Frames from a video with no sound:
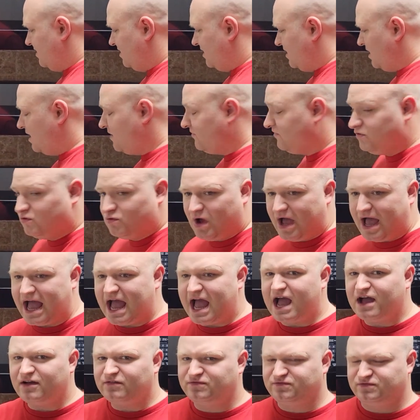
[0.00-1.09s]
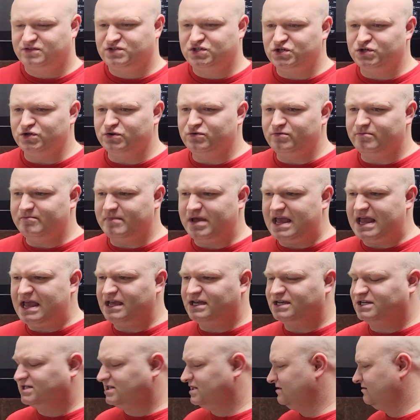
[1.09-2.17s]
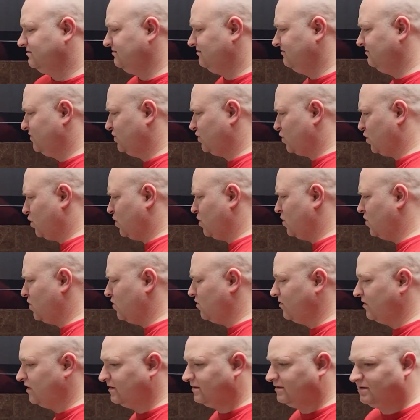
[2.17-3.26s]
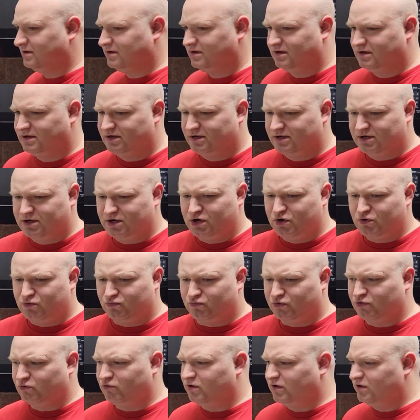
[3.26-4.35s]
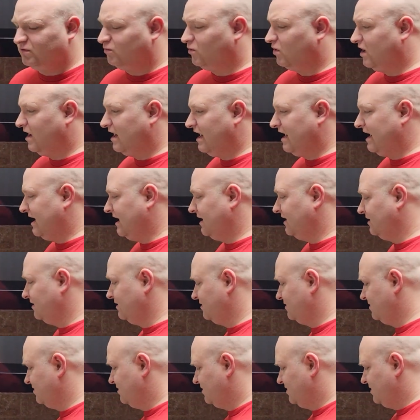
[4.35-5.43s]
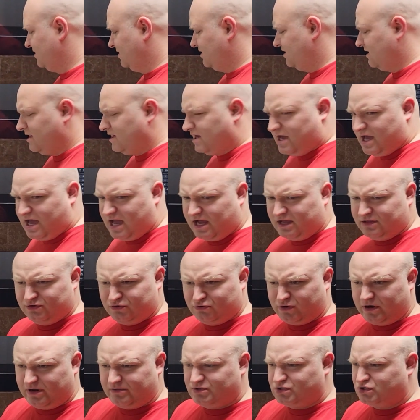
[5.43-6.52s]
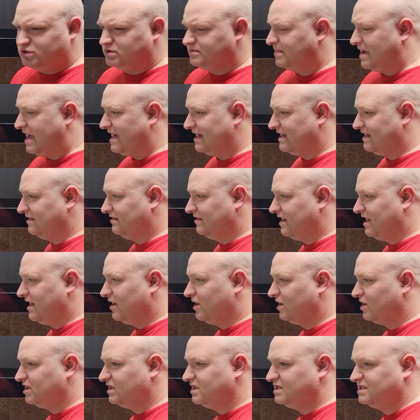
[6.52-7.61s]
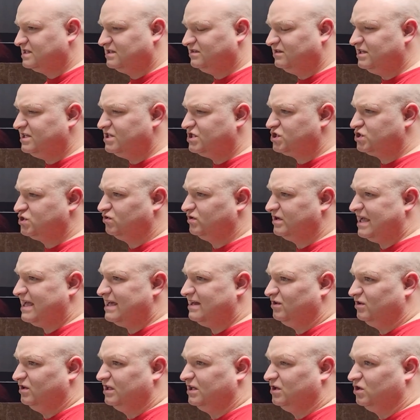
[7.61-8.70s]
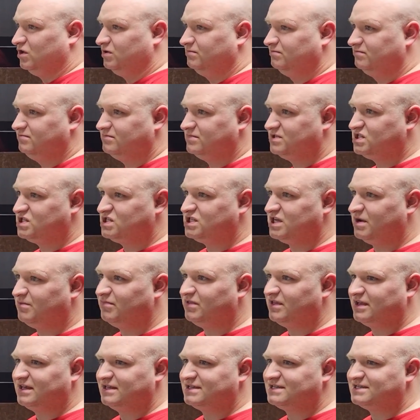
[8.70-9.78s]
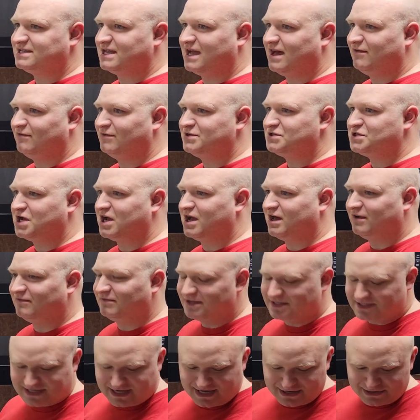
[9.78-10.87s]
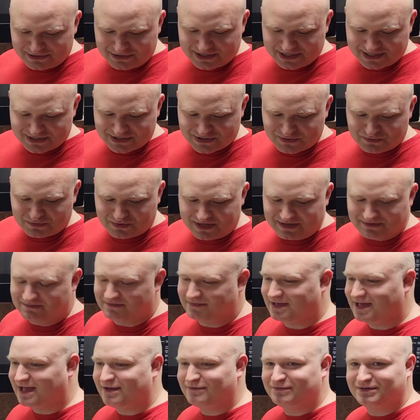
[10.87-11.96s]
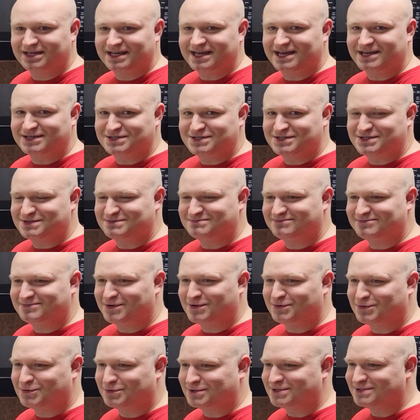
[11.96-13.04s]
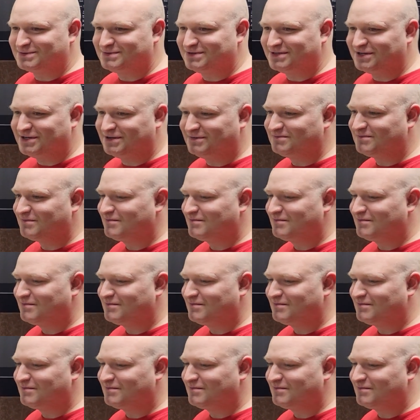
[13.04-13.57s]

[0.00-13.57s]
if you have to make your own ruined wine, add the grape juice back in there, because at least you'll get a little something salvage out of it. And yes, we have a nest. Of course we do.